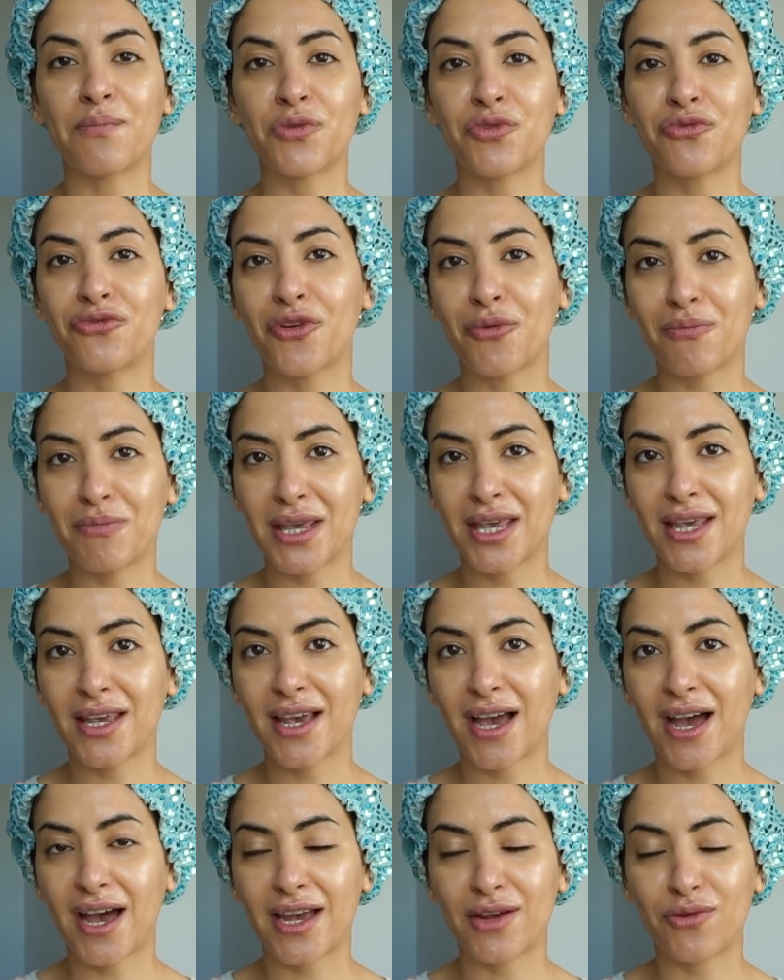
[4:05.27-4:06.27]
For me,
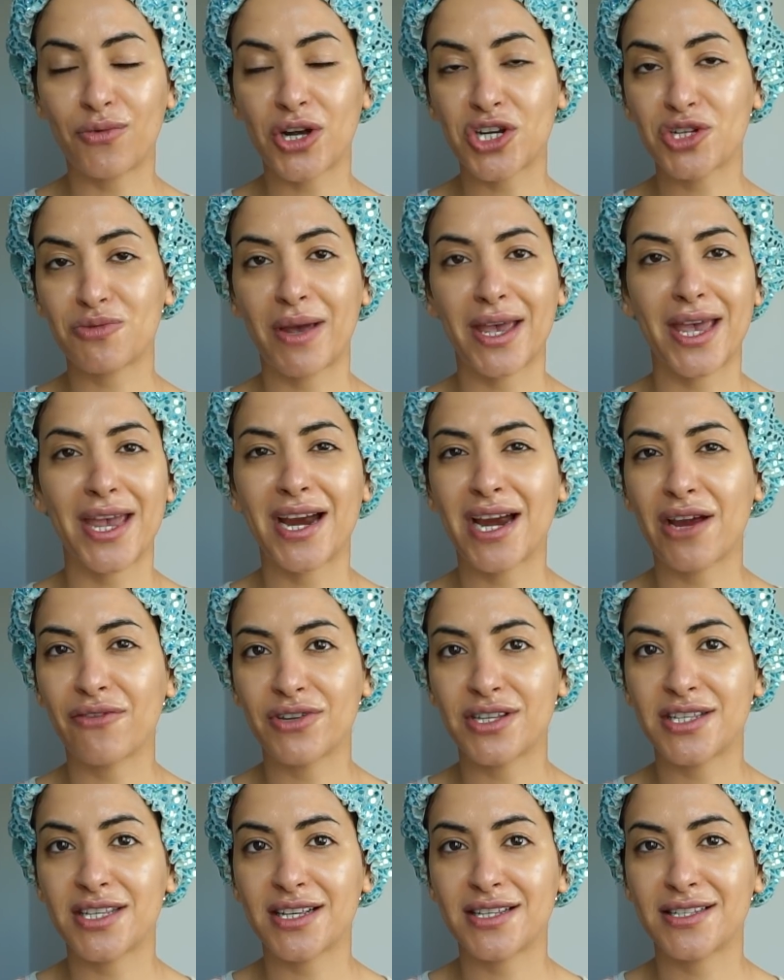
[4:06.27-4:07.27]
I wash my hair every
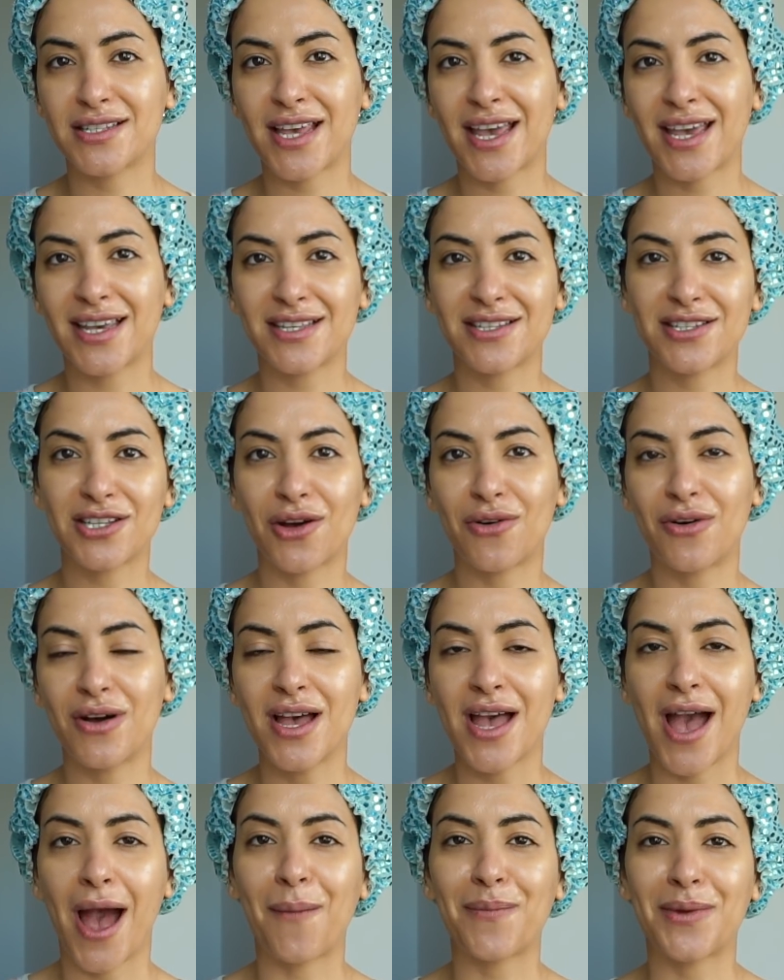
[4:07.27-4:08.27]
6 days, so
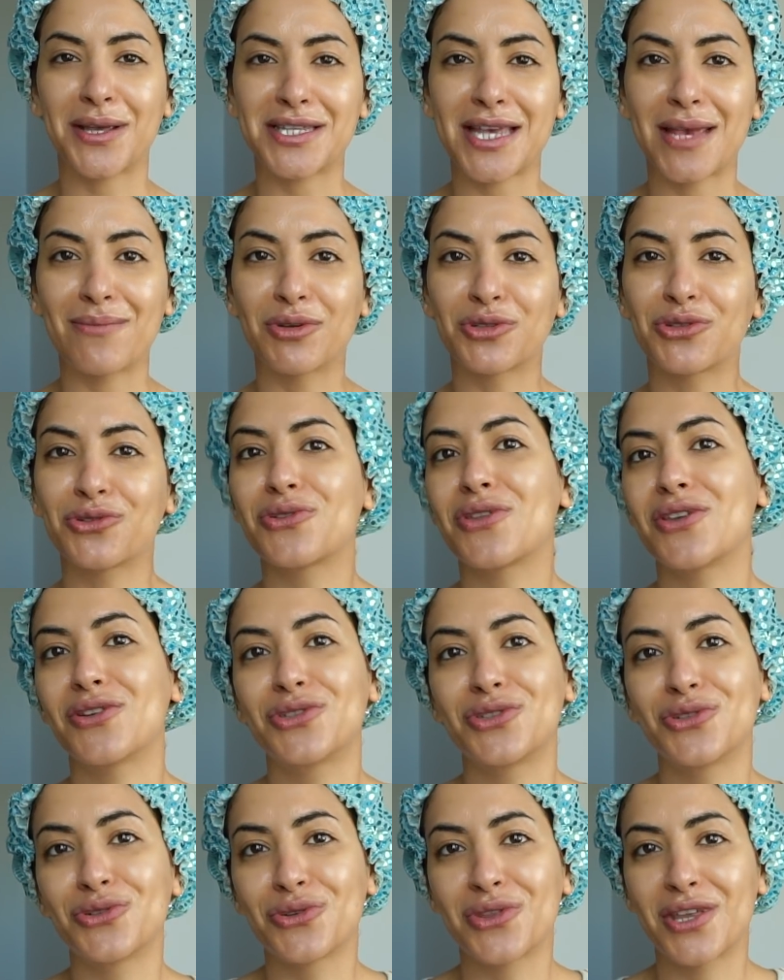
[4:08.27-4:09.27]
I'm not able to
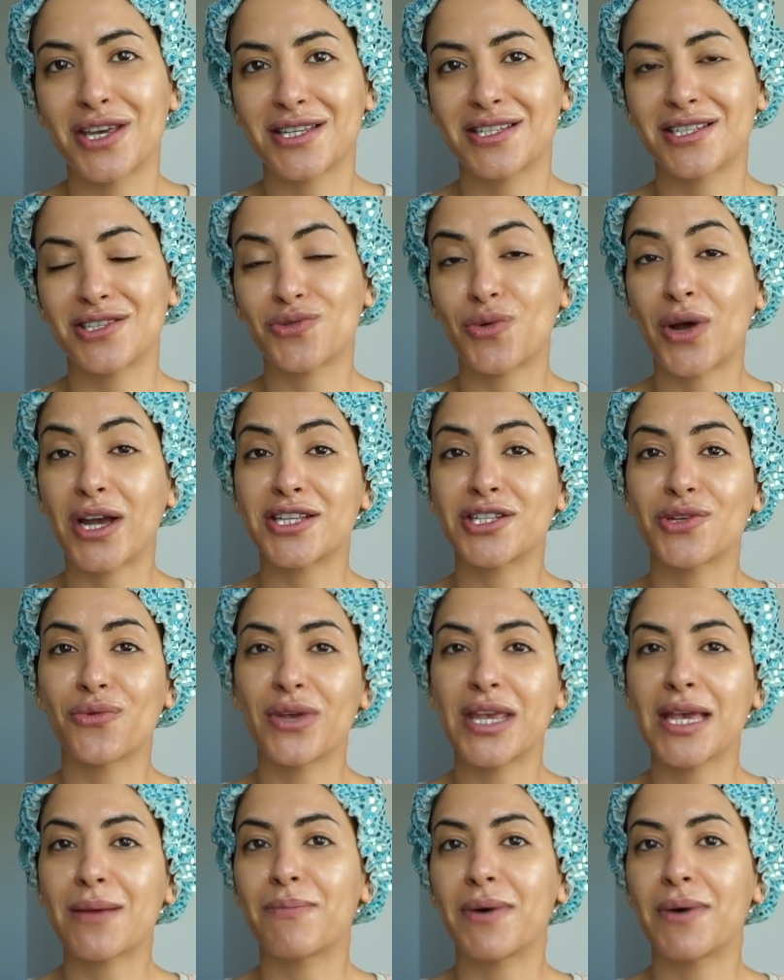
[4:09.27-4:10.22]
do this twice a week,